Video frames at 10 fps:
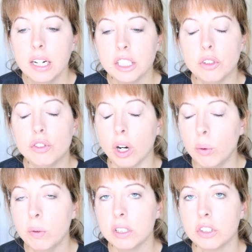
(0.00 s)
You
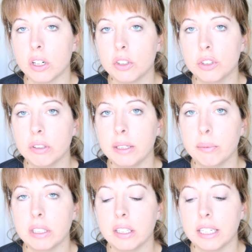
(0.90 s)
don't want to start tooling
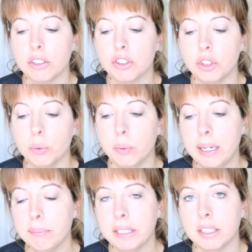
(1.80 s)
when the leather's too
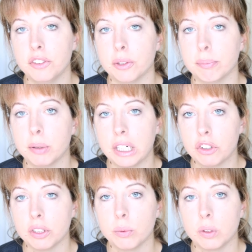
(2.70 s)
wet because your
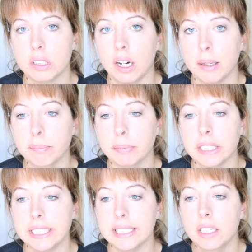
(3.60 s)
impression will not
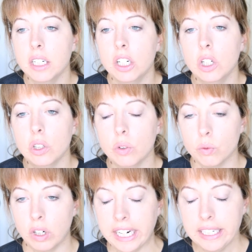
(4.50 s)
be
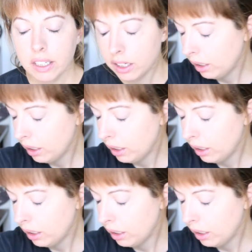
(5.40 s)
right.